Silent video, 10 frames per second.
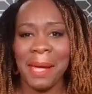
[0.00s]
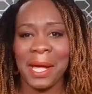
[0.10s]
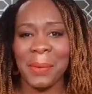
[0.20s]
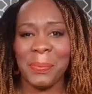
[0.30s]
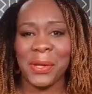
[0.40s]
my
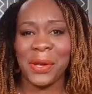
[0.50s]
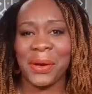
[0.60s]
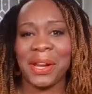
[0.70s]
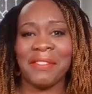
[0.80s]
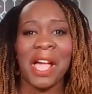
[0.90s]
computer
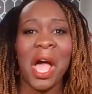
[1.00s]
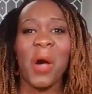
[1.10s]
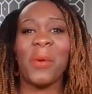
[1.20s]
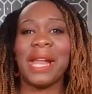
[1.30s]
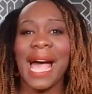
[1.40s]
going up,
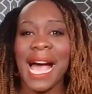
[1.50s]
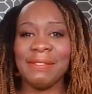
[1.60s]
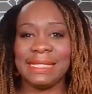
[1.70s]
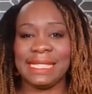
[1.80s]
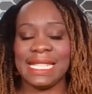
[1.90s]
what
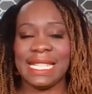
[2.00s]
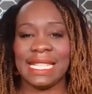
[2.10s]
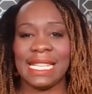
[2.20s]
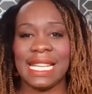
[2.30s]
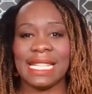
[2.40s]
I've
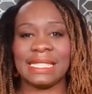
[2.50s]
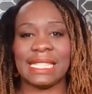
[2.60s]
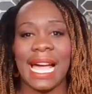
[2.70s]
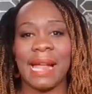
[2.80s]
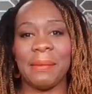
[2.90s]
seen is
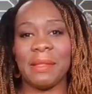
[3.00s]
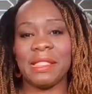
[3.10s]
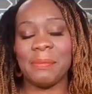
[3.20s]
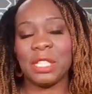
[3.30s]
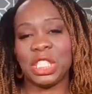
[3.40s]
that
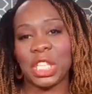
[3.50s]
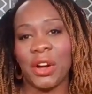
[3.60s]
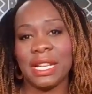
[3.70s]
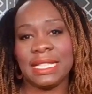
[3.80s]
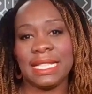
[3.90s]
the
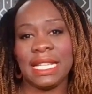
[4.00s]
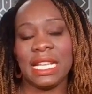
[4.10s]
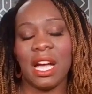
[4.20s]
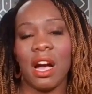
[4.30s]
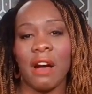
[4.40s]

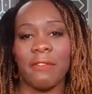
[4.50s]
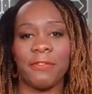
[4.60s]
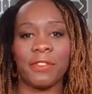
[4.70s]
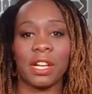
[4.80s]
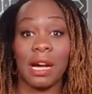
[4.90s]
majority of
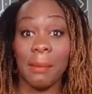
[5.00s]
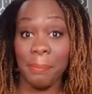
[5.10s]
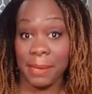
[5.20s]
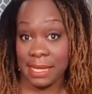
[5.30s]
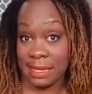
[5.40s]

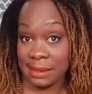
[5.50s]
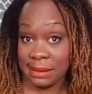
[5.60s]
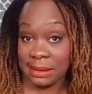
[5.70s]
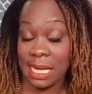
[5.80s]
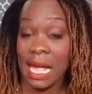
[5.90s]

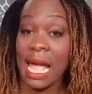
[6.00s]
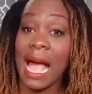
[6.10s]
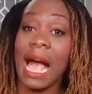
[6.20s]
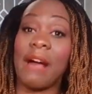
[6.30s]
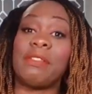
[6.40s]
companies
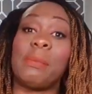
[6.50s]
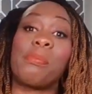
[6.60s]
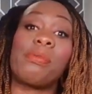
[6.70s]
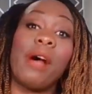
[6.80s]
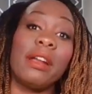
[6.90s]
have the
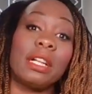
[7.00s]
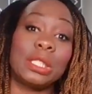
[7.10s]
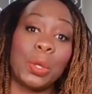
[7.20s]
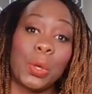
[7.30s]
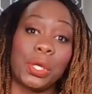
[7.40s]

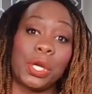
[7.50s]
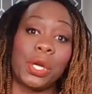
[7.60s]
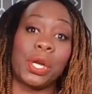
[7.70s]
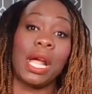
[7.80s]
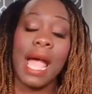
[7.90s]
product
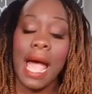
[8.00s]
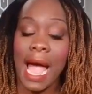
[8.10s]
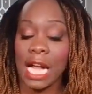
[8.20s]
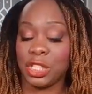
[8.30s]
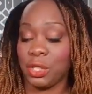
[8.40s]
owner
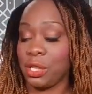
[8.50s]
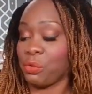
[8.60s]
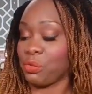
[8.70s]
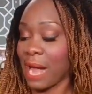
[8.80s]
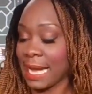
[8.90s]
actually
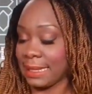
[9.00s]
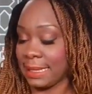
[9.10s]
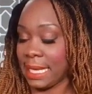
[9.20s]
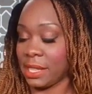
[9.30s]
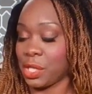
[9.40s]

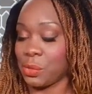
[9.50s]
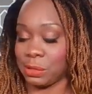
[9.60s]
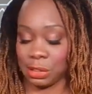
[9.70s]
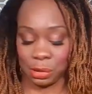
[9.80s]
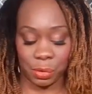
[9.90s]
writing the
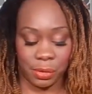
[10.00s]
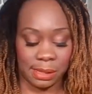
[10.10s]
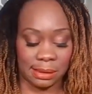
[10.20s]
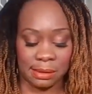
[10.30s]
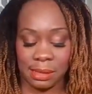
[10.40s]
user
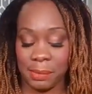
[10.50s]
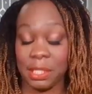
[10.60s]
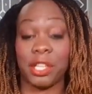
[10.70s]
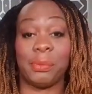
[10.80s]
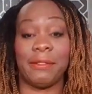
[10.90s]
stories. Let
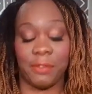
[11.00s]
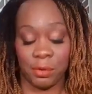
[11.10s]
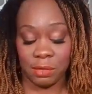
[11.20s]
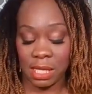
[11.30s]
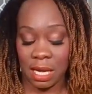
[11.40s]
me turn my
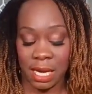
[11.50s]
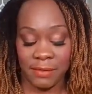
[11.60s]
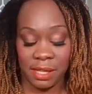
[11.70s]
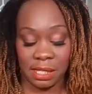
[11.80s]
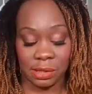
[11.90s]
phone down.
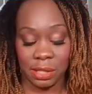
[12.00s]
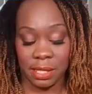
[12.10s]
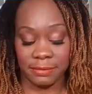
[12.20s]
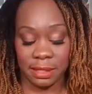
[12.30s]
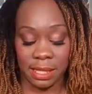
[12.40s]
Everything's going
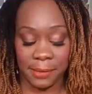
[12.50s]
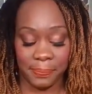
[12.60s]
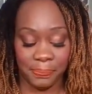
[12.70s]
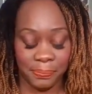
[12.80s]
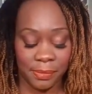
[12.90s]
off
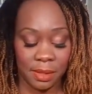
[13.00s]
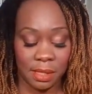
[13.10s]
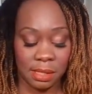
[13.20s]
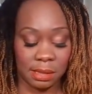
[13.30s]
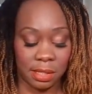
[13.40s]
today.
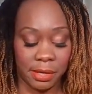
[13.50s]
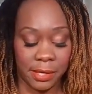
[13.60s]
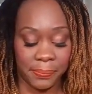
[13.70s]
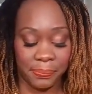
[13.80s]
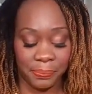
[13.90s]

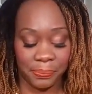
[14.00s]
Sorry.